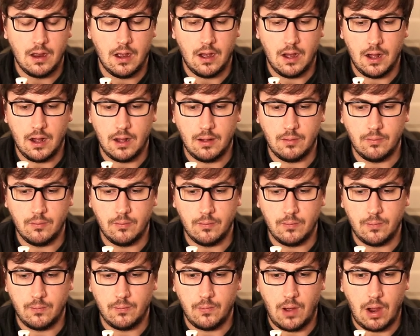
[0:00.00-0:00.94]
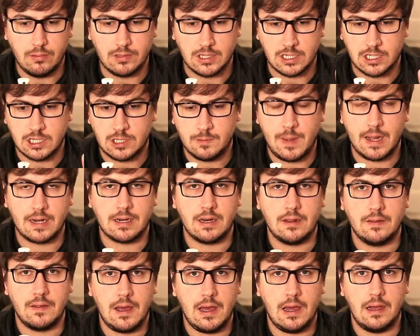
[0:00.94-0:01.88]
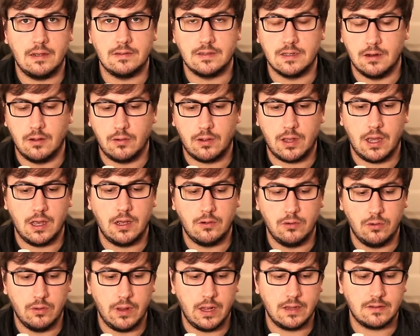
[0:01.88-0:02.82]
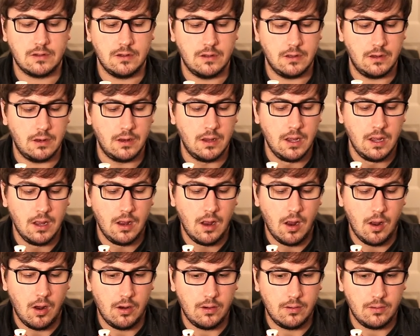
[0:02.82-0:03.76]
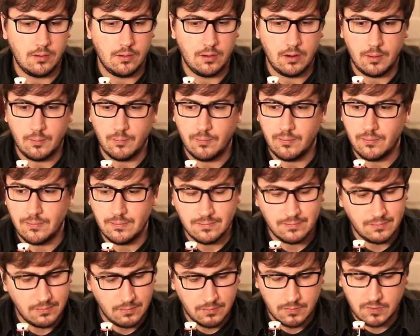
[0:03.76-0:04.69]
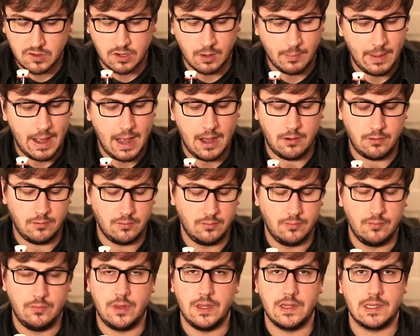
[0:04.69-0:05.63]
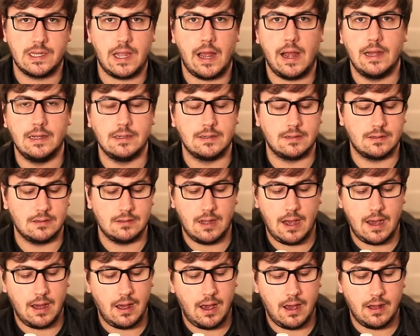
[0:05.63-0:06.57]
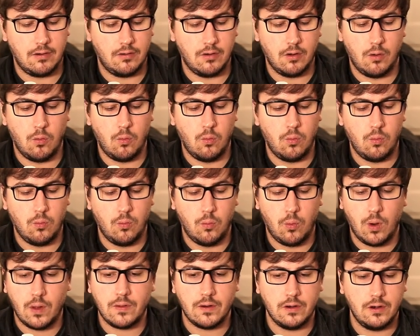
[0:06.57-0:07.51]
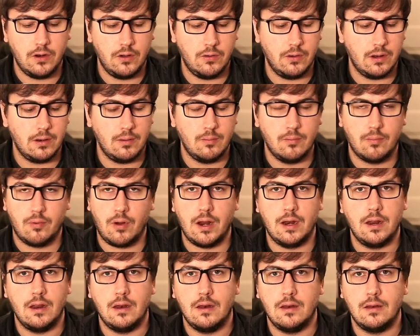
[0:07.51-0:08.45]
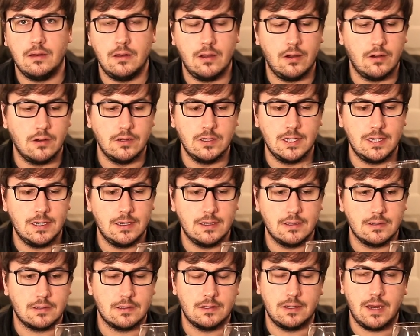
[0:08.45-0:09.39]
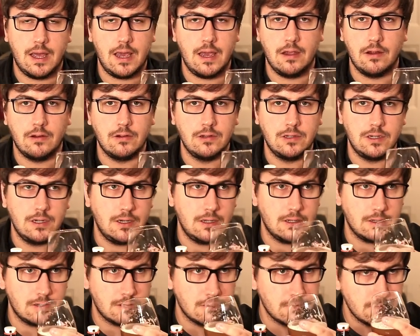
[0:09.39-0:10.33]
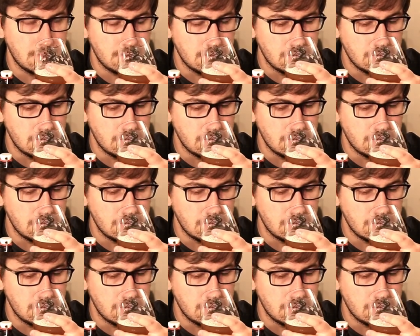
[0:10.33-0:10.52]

Um, I was expecting that. I said, okay, cool, that's good. Somehow, these guys, I, I don't know what they're doing. Brendan, you're a genius. Nate, you're a genius.